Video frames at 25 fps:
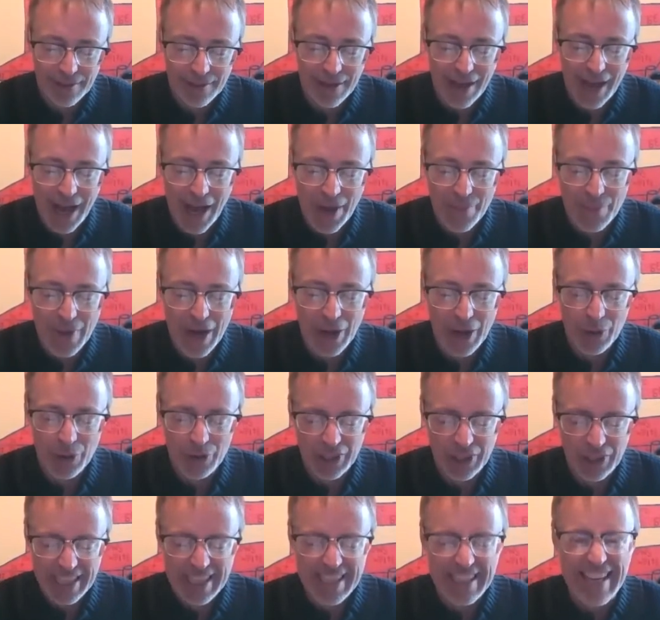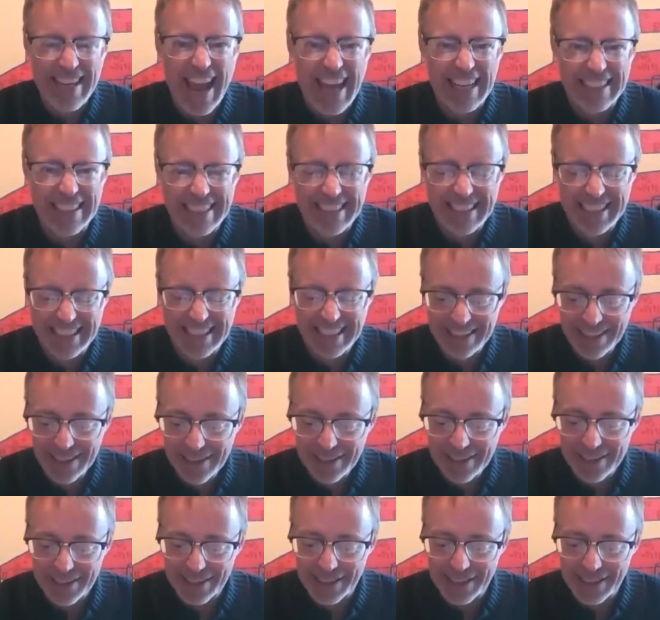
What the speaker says: I mouth, yes, to